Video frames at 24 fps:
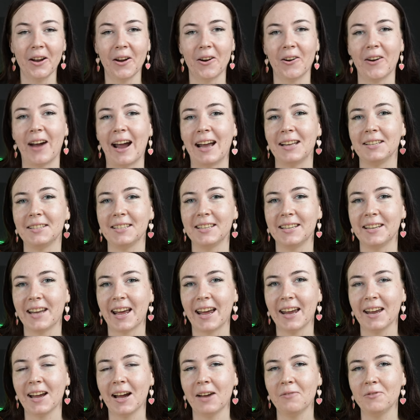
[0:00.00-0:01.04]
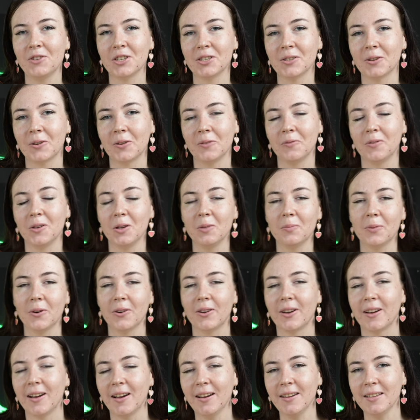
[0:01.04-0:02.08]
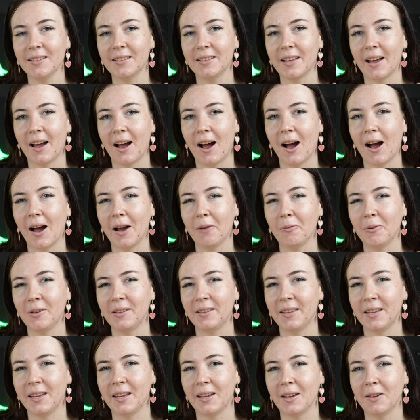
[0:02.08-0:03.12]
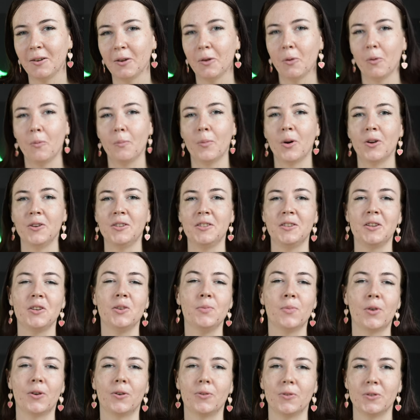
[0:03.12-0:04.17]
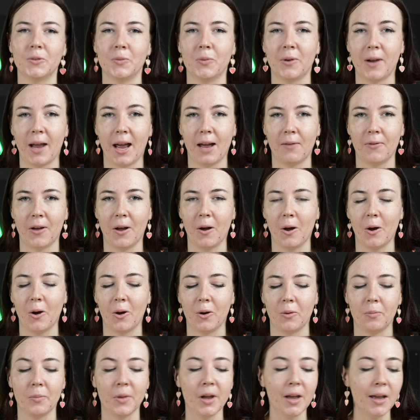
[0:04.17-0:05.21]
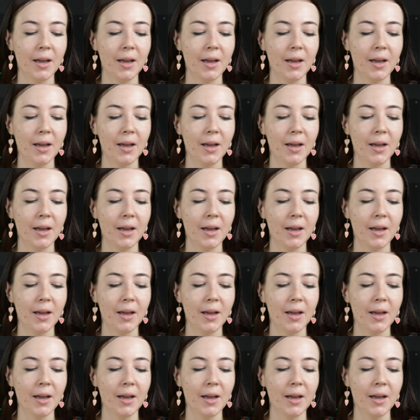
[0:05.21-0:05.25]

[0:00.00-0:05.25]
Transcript: All right, today I've just got a few products that I would think most of you models would have at home.